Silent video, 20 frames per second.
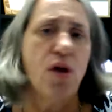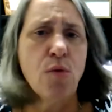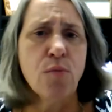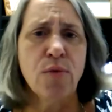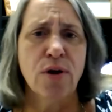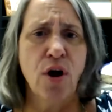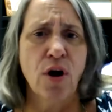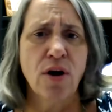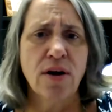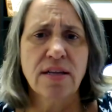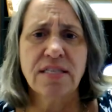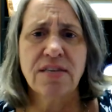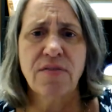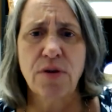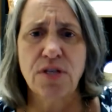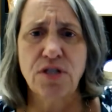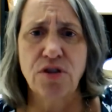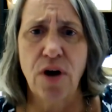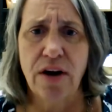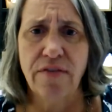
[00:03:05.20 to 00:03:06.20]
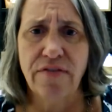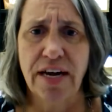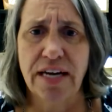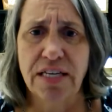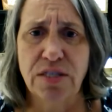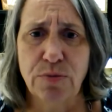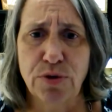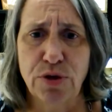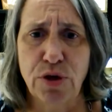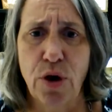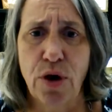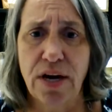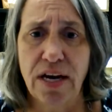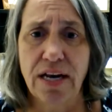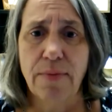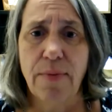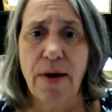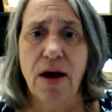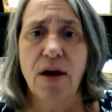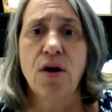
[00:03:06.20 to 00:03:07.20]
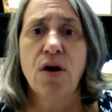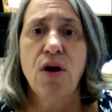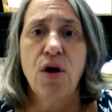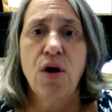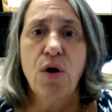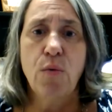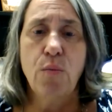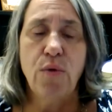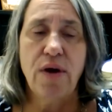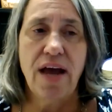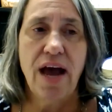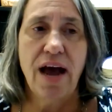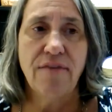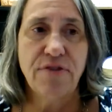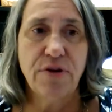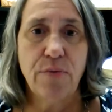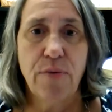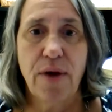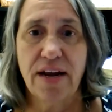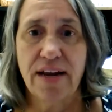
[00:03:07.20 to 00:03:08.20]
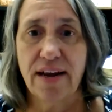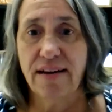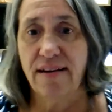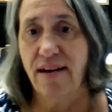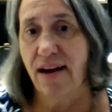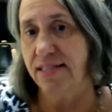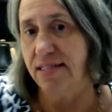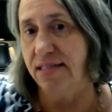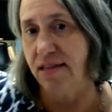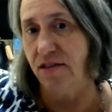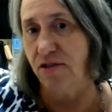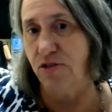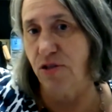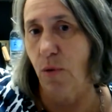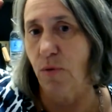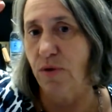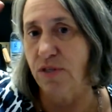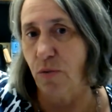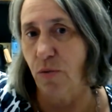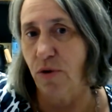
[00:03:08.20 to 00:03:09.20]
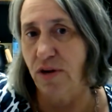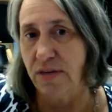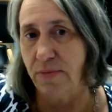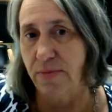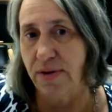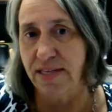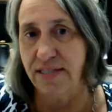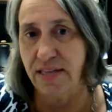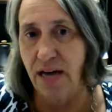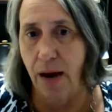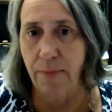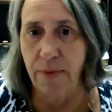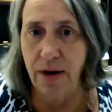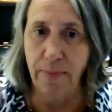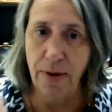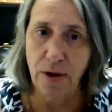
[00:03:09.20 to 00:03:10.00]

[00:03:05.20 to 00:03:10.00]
regardless of what stratification we're talking about, we have to recognize that there's always going to be a dominant